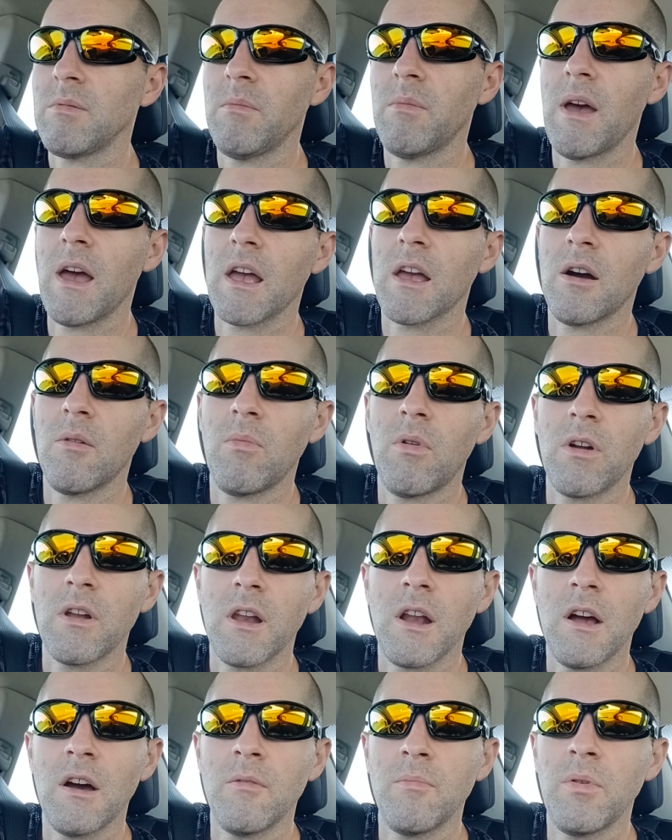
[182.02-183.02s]
back up on
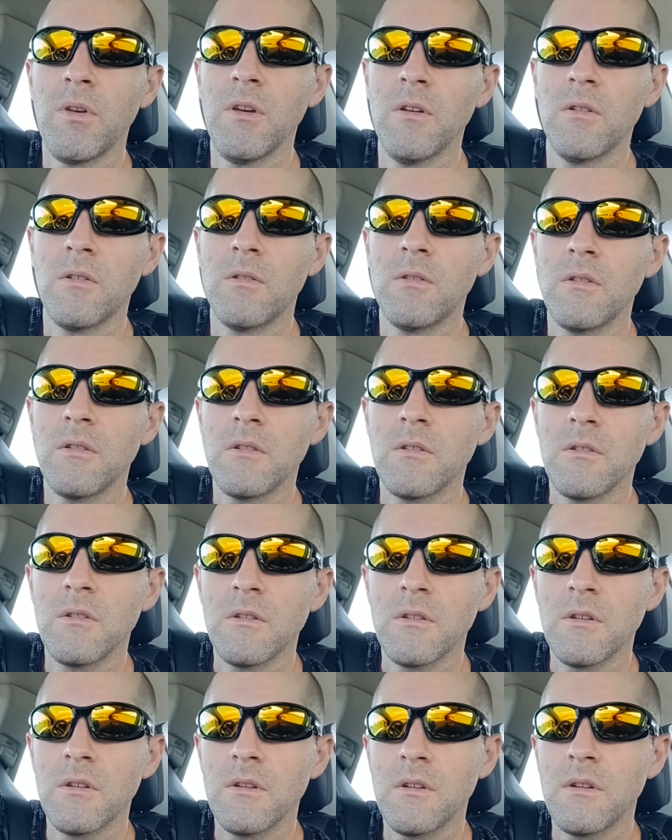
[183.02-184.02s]
an uphill.
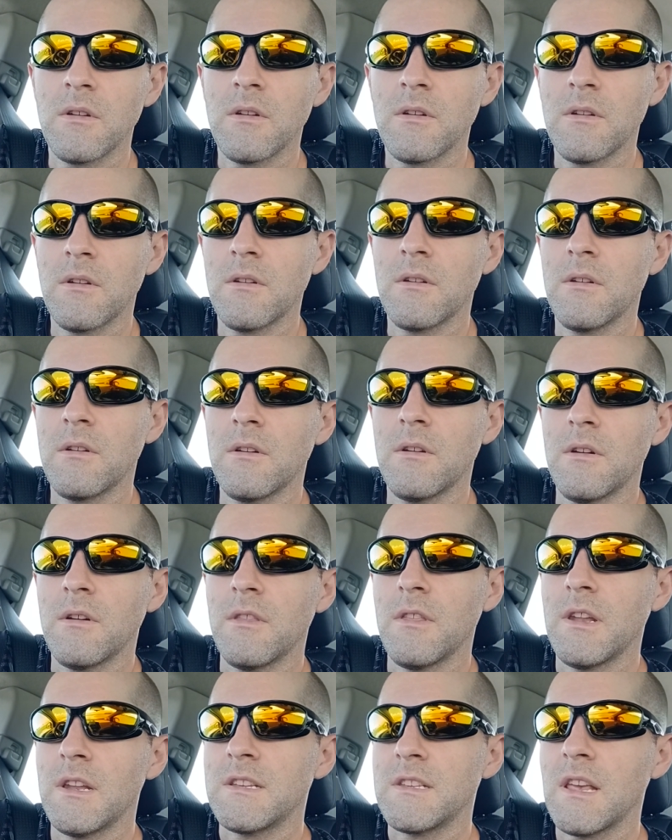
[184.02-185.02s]

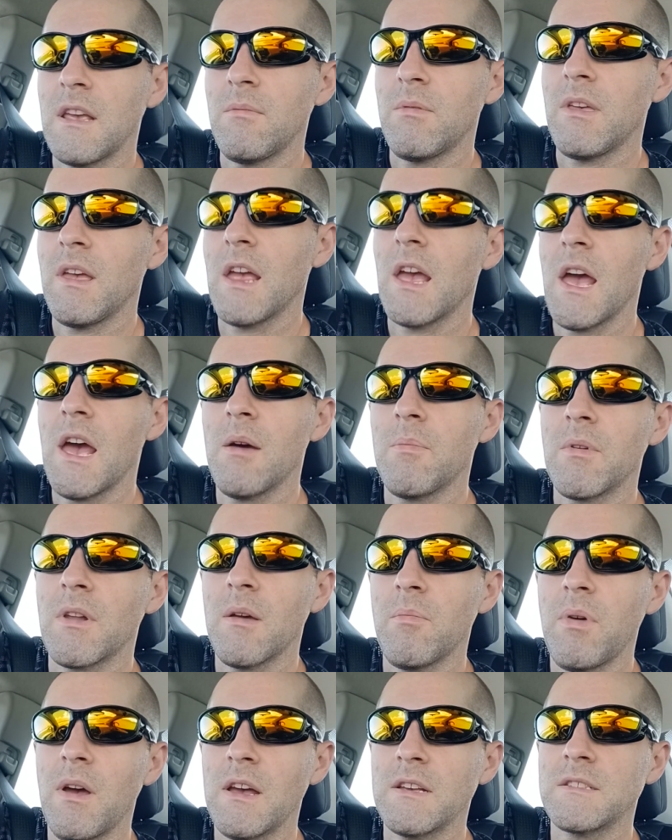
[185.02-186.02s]
And the same thing happened. I
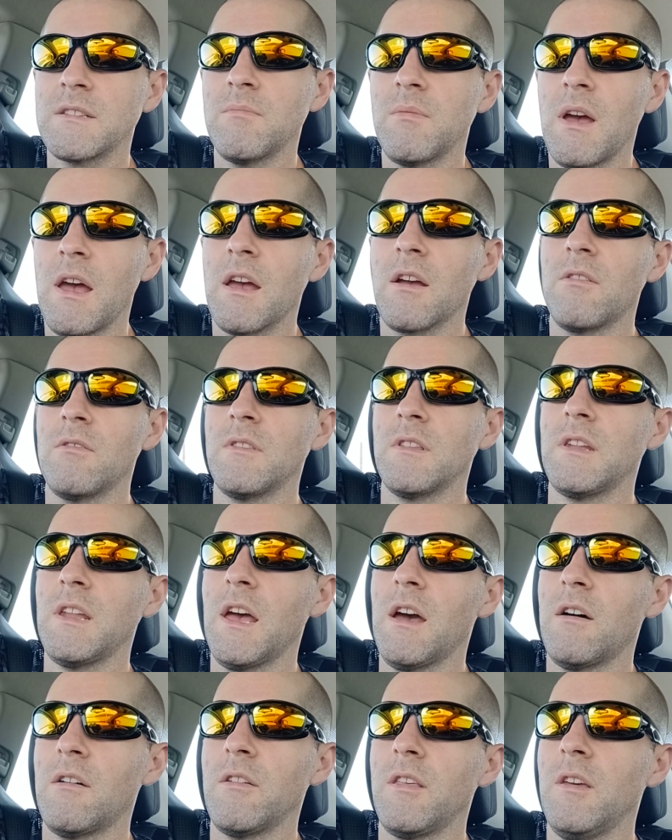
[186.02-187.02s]
passed him back on the
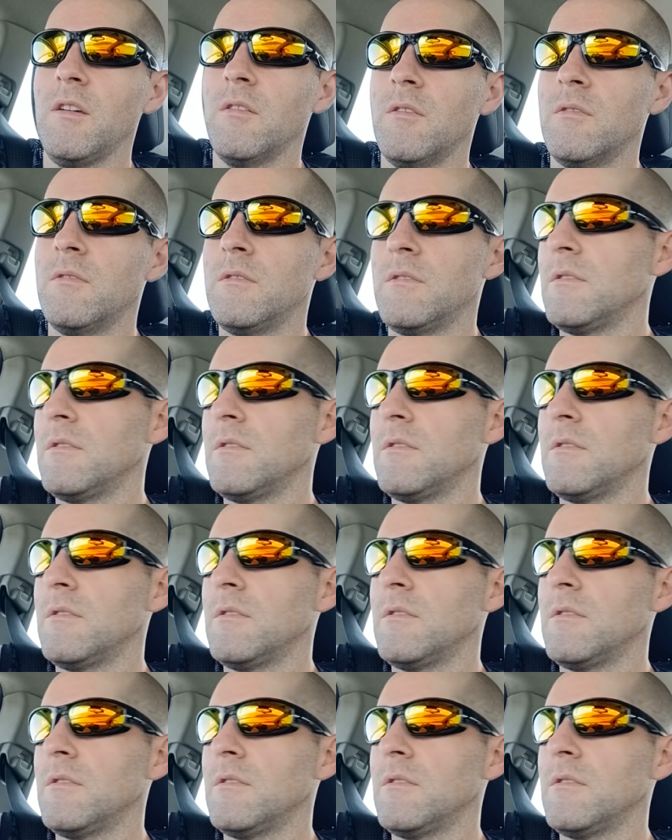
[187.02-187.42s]
downhill.